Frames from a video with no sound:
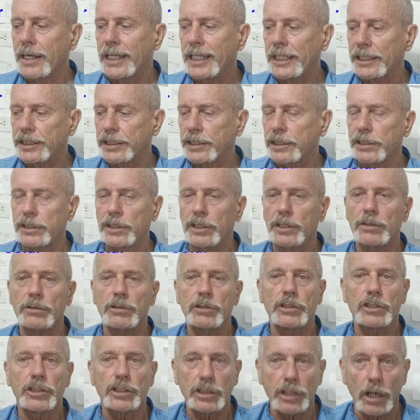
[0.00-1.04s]

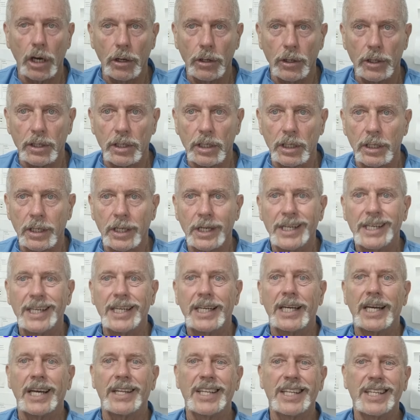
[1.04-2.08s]
Institute Solar,
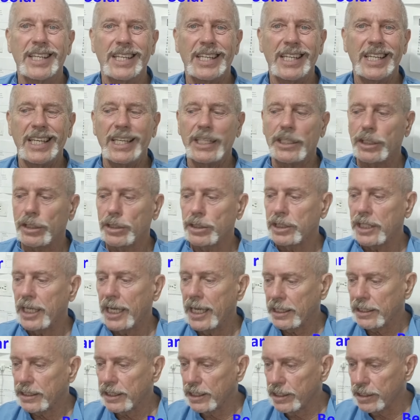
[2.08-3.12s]
and then you need to
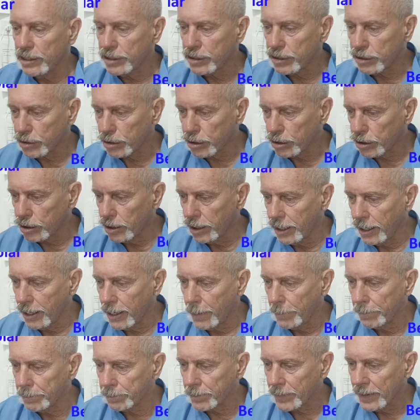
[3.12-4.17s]
take these
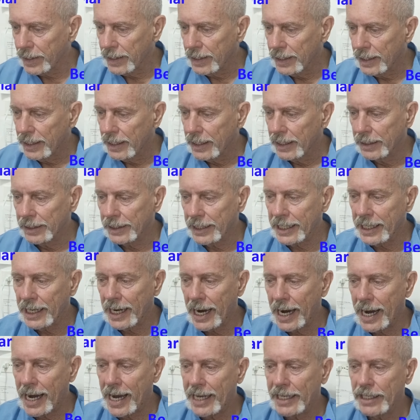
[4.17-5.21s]

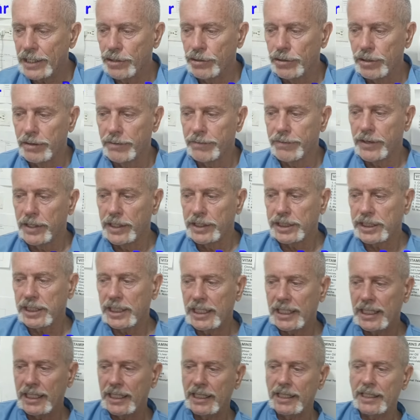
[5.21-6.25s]
Lehigh
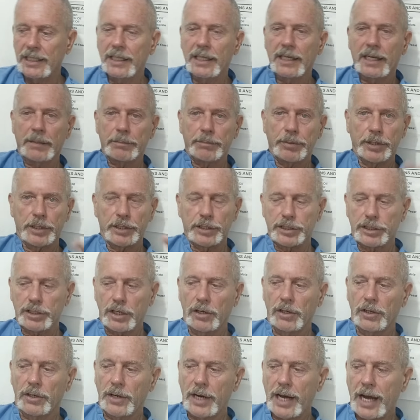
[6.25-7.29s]
University and put
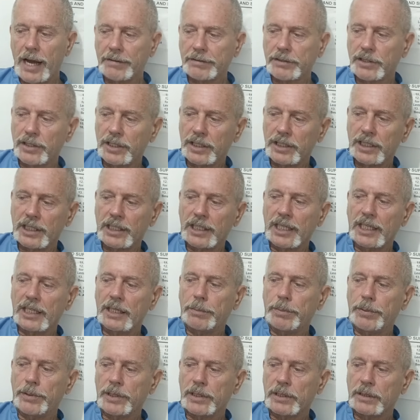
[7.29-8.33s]
solar after it, and you need
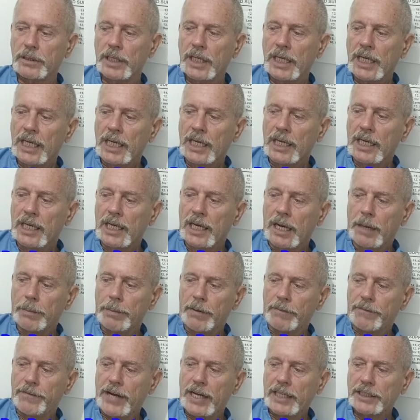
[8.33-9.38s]
to put
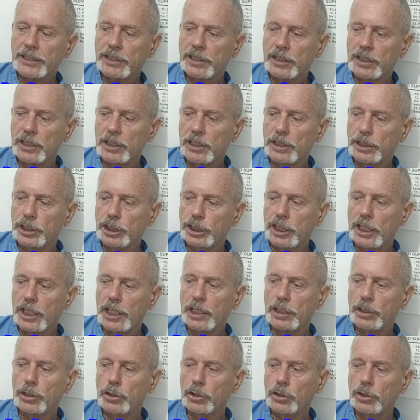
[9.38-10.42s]
Professor
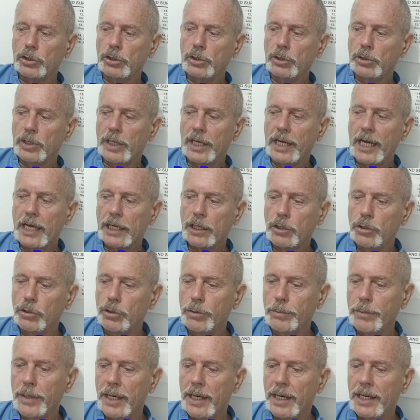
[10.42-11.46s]
Chinedu
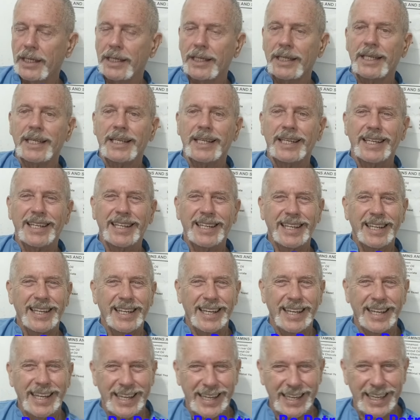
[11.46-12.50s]
Ekuma
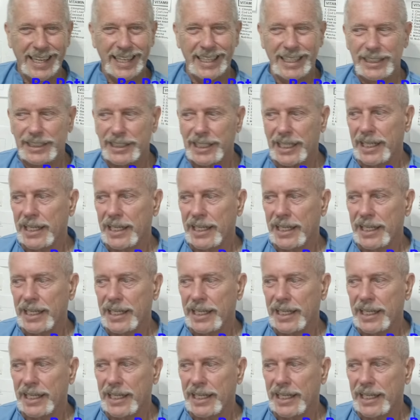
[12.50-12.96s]
as